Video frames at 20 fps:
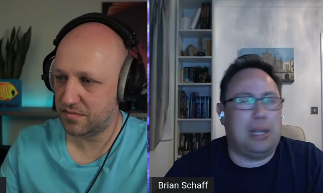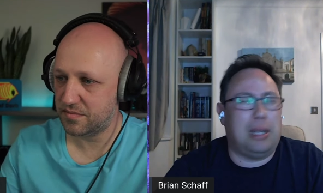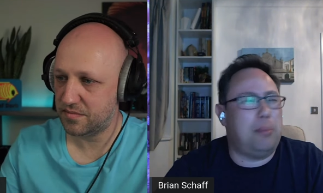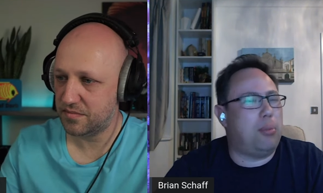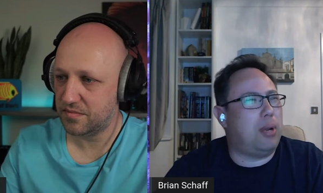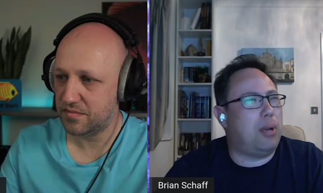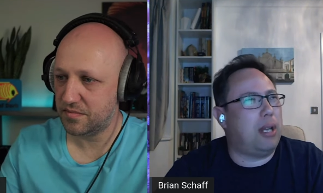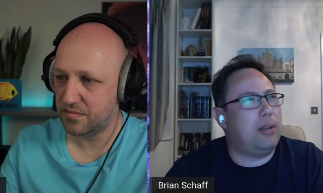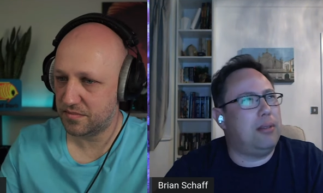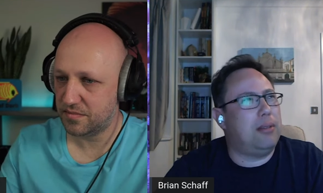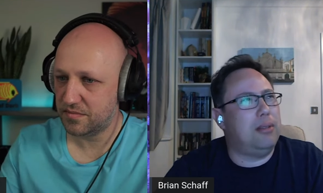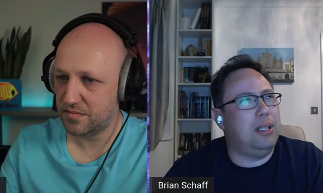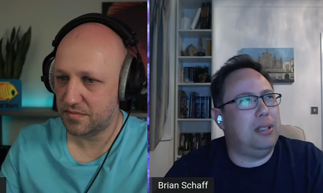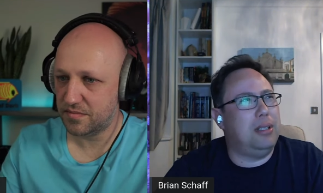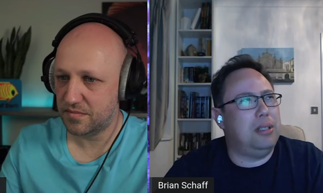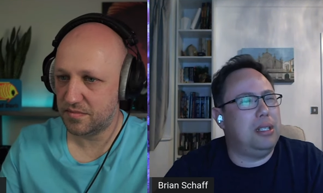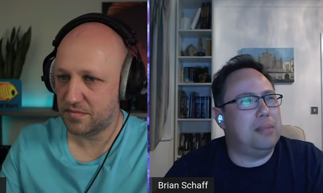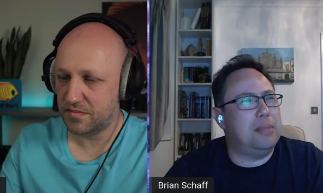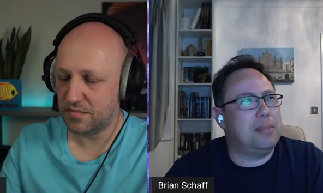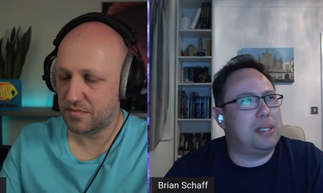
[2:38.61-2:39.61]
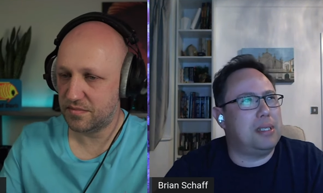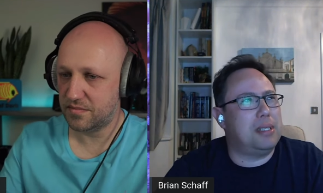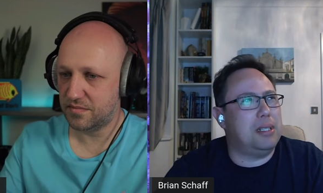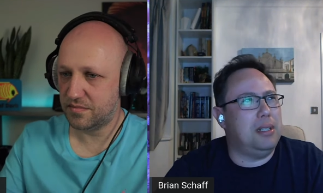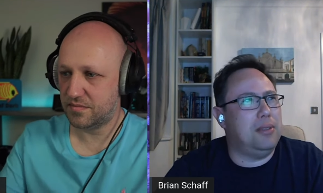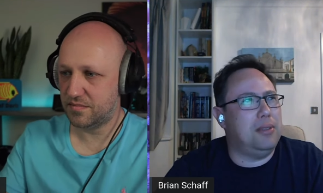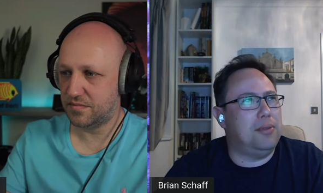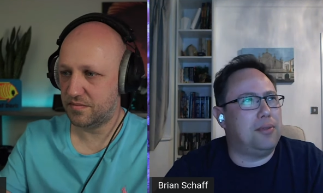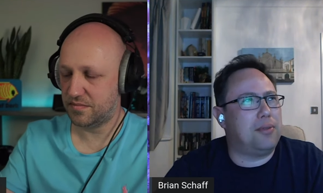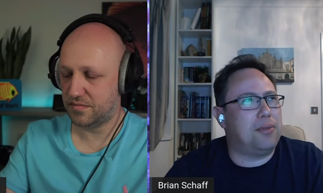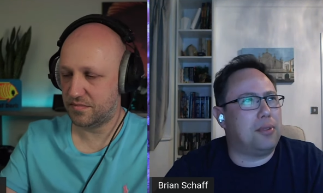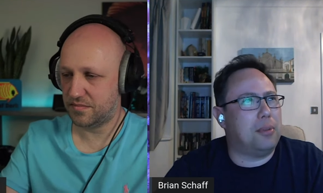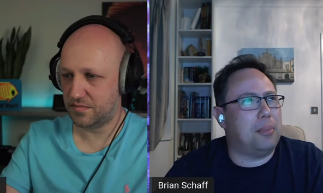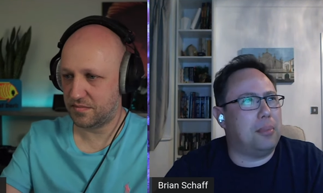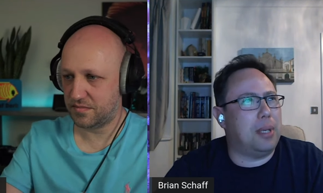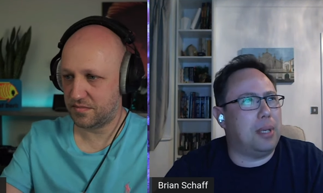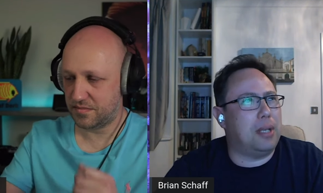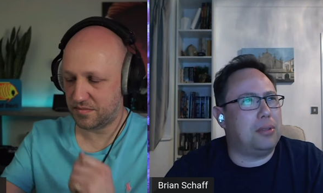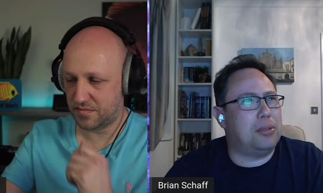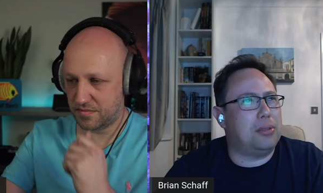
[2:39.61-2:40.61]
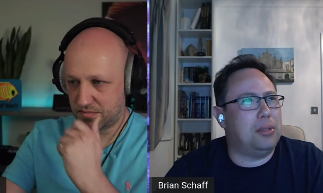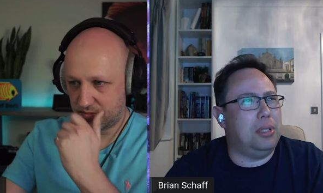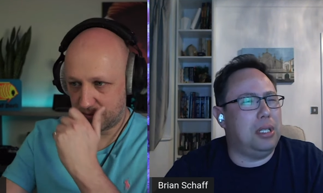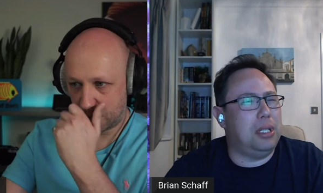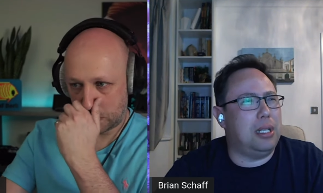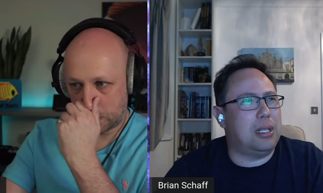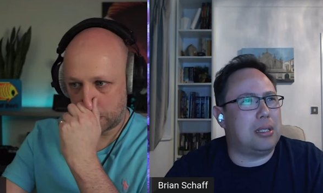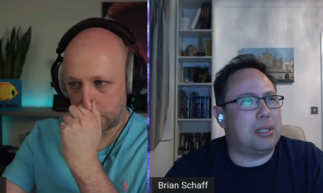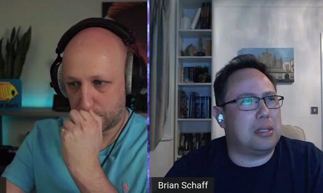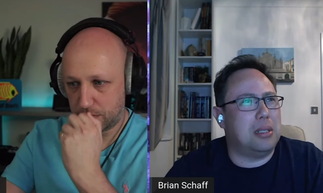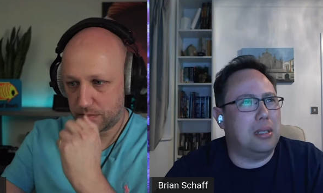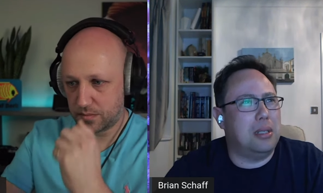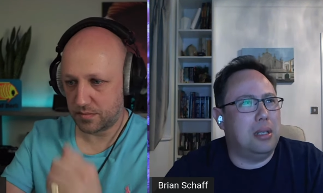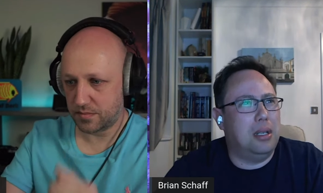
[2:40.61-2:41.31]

Speaker 1: They bred in TMC for about two years,